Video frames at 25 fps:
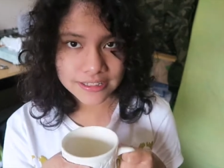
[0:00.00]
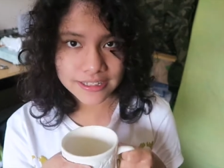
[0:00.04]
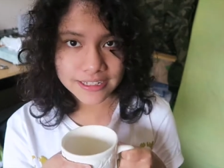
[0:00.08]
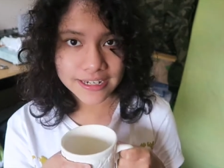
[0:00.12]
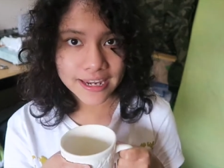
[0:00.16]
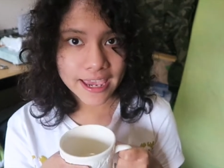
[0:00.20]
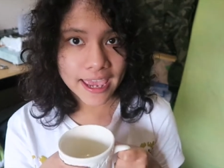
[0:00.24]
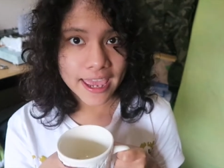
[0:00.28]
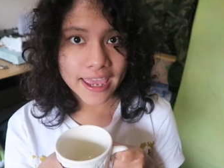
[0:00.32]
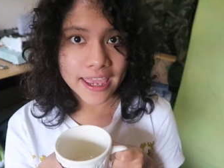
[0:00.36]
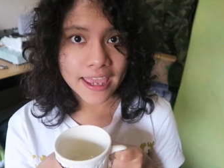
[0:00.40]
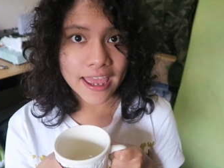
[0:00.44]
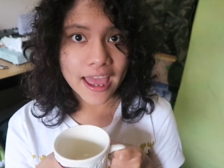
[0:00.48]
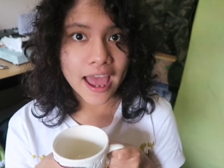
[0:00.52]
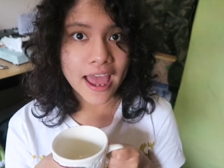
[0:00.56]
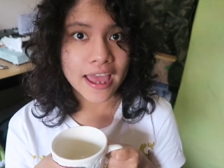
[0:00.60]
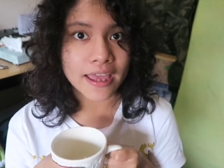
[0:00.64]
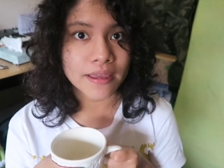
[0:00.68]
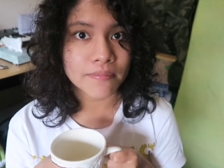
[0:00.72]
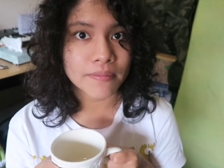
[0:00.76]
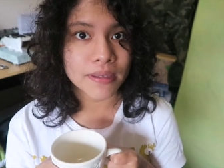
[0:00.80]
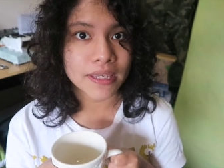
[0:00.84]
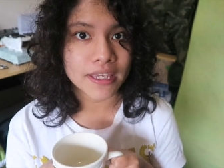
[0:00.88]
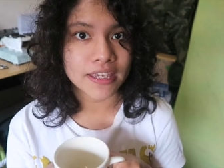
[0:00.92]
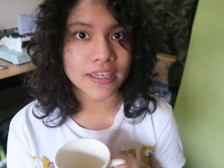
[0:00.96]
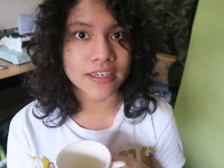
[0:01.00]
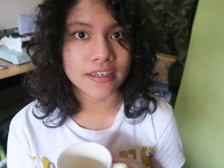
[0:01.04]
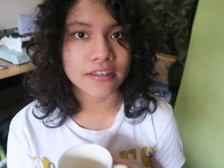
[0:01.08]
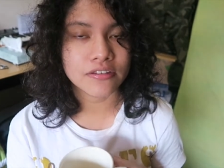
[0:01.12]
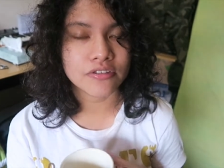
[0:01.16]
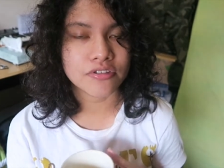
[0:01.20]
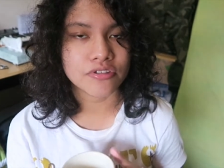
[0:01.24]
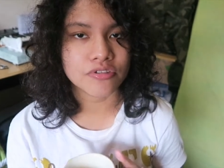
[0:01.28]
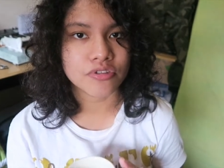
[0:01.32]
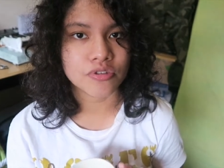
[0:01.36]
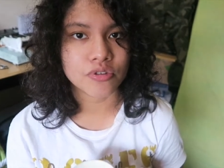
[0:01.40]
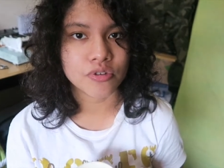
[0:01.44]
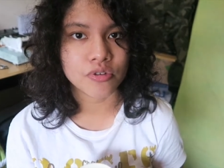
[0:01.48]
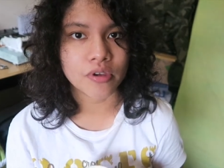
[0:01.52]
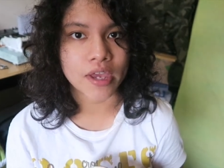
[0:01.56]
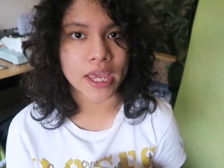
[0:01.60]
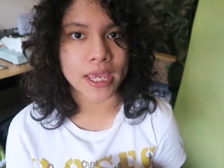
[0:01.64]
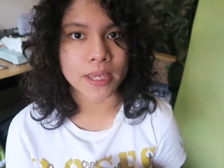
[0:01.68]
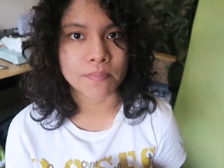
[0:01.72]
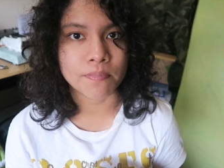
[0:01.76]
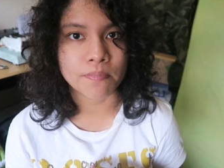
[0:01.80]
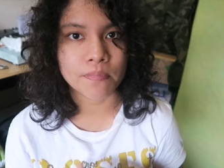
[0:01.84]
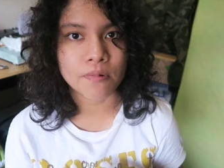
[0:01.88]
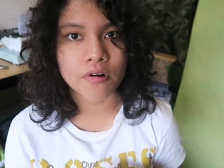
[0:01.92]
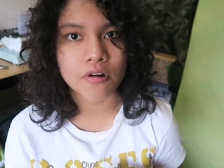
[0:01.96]
Today I'm here to do
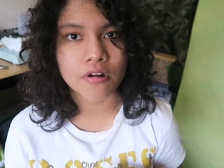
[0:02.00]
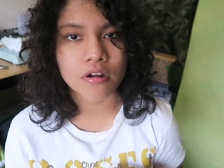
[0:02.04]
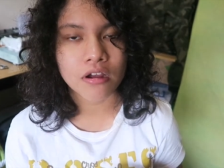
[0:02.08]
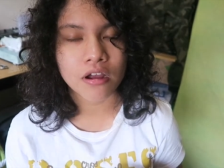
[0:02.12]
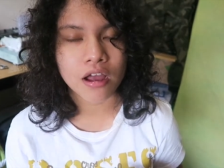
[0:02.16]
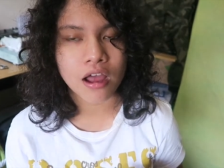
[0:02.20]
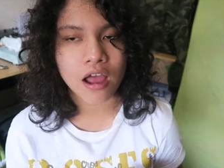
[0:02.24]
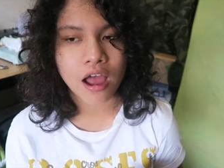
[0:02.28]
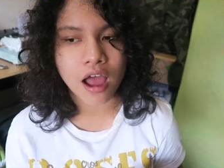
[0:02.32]
a book